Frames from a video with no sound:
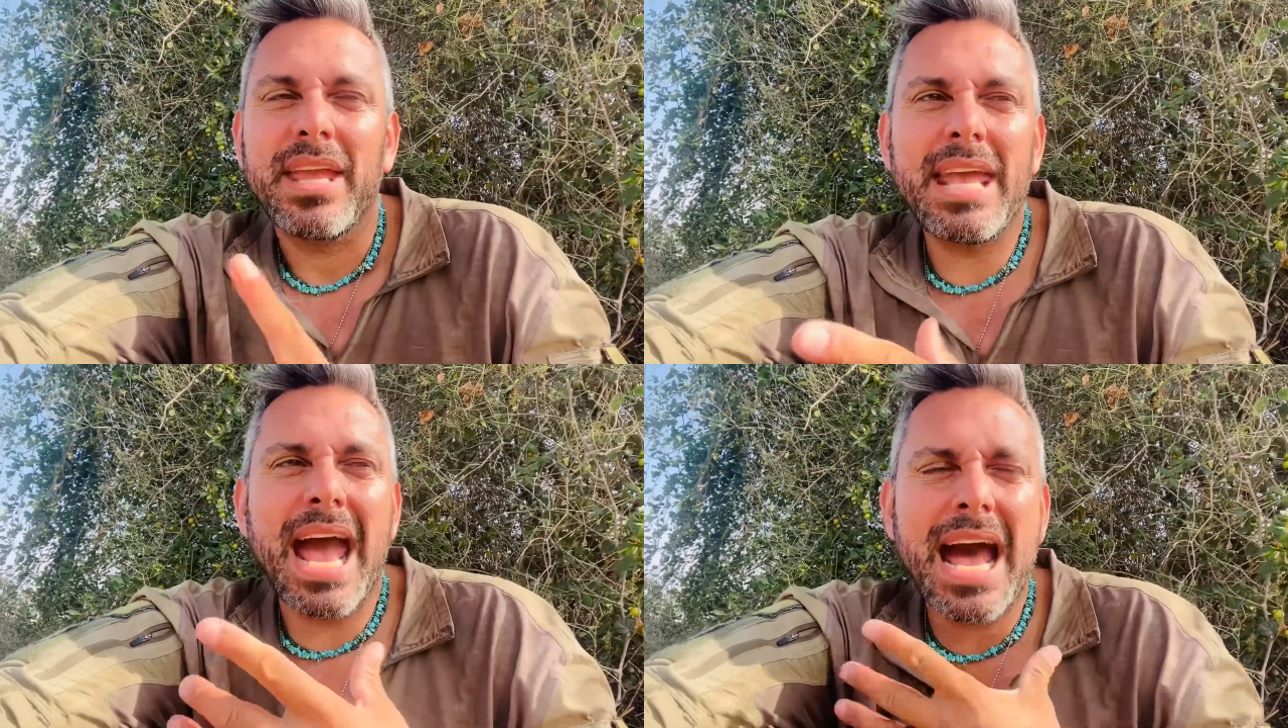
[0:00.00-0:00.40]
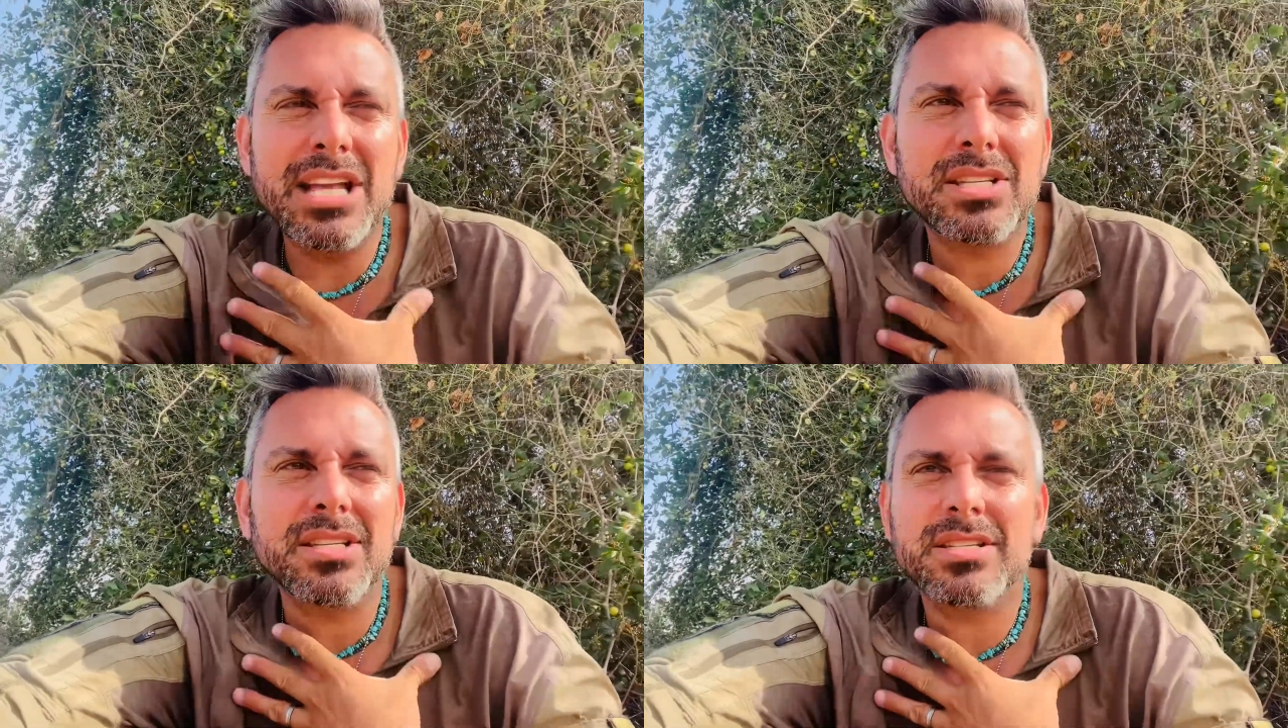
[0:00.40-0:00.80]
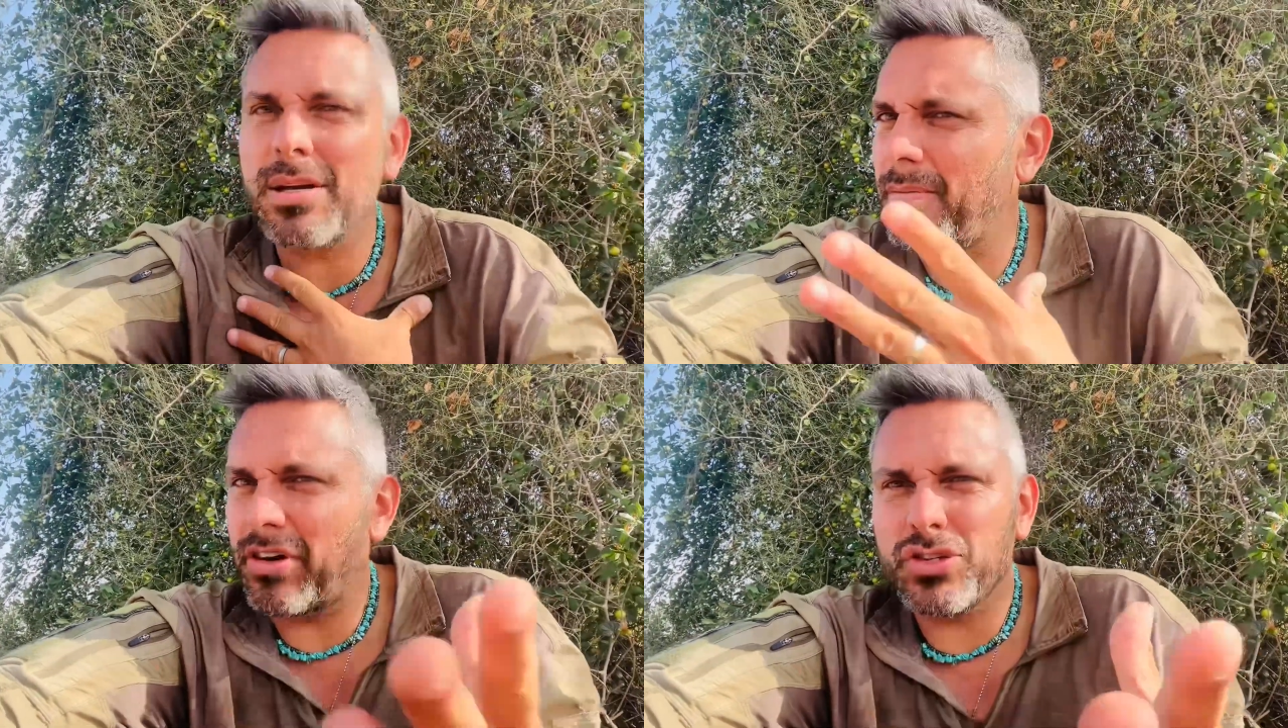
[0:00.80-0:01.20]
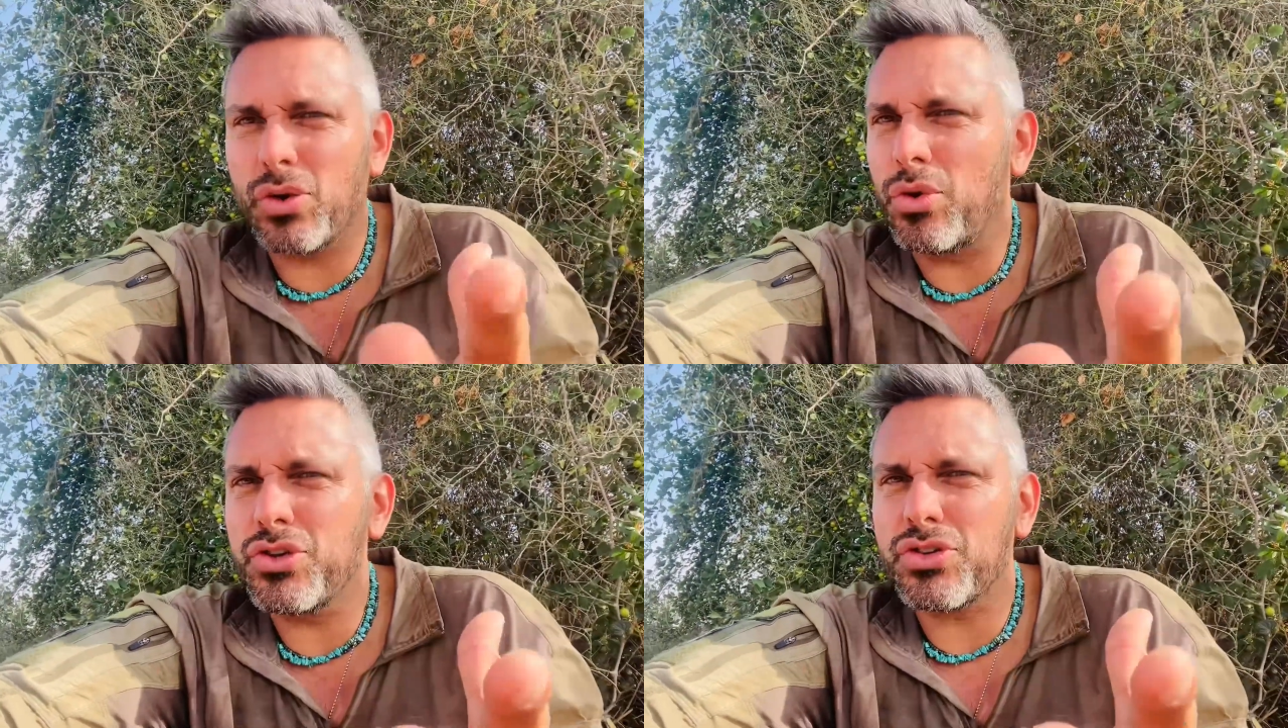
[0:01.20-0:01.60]
as some of our
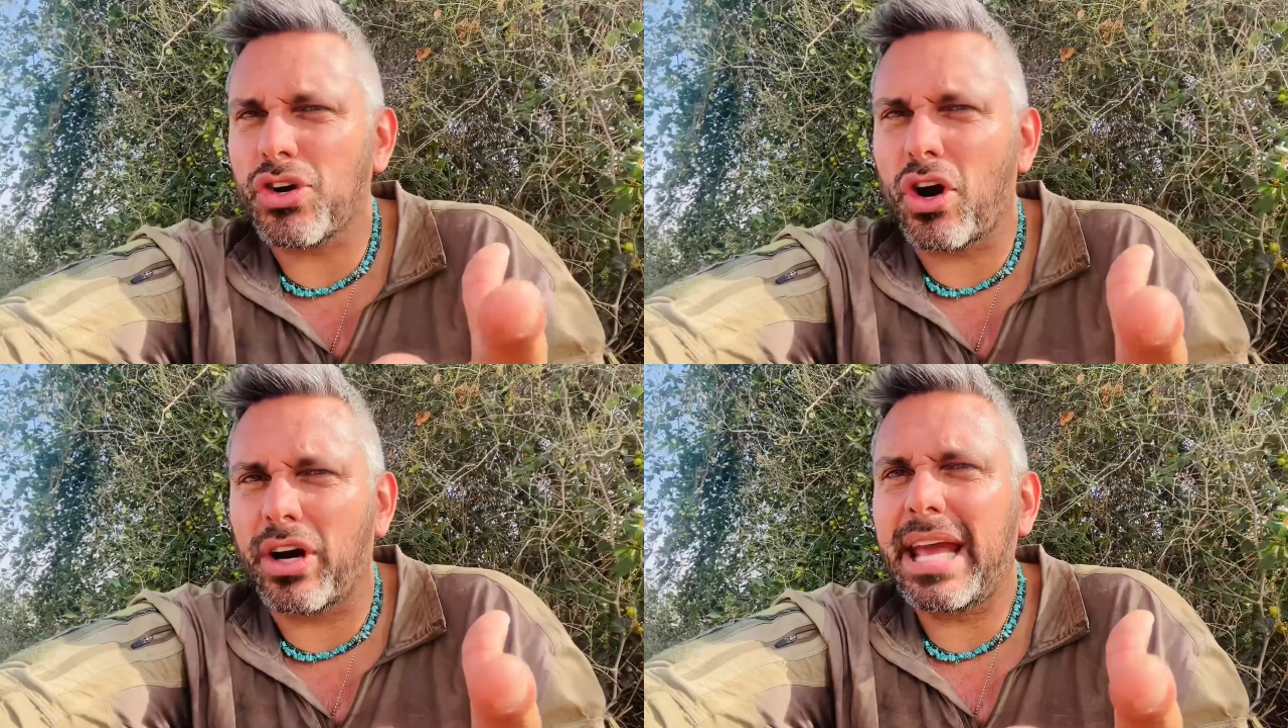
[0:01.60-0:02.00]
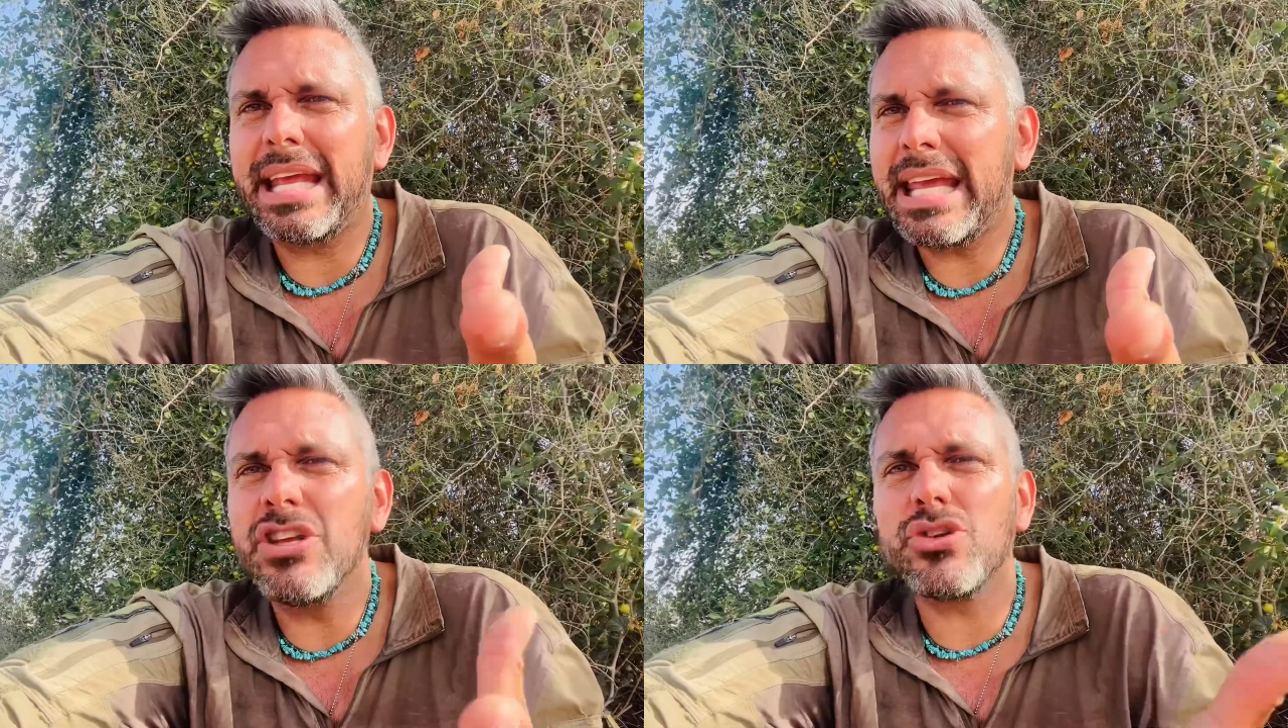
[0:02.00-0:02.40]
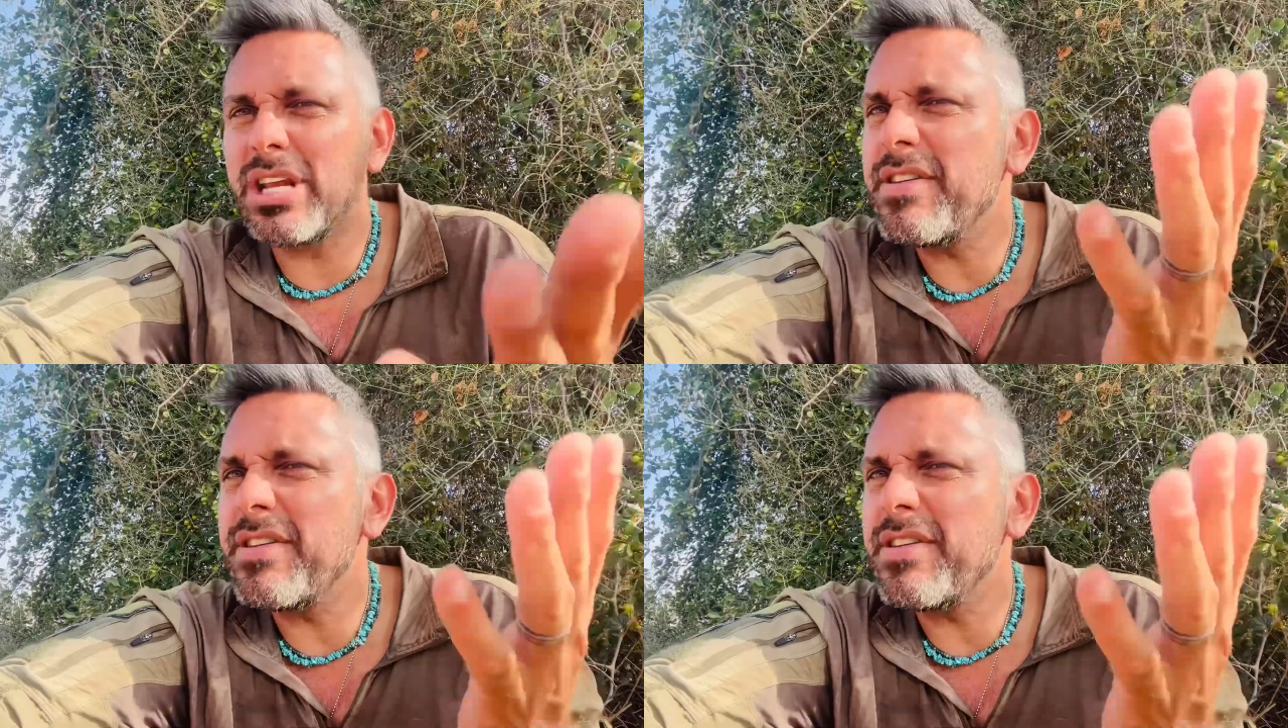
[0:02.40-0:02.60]
soldiers are getting injured,